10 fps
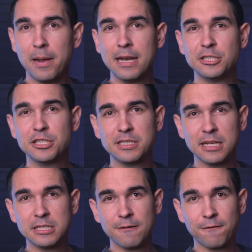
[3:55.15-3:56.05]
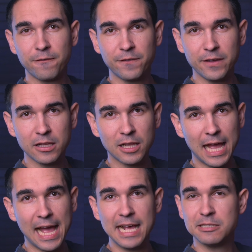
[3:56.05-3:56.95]
but it just doesn't feel
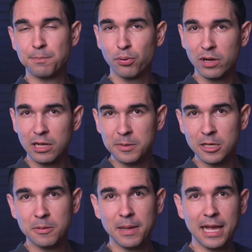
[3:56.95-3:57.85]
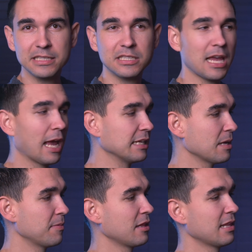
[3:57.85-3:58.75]
as premium as, say,
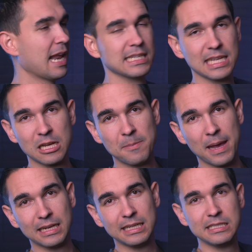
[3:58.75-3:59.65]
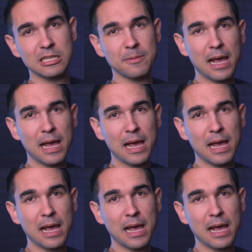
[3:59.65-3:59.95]
something that has like a magnesium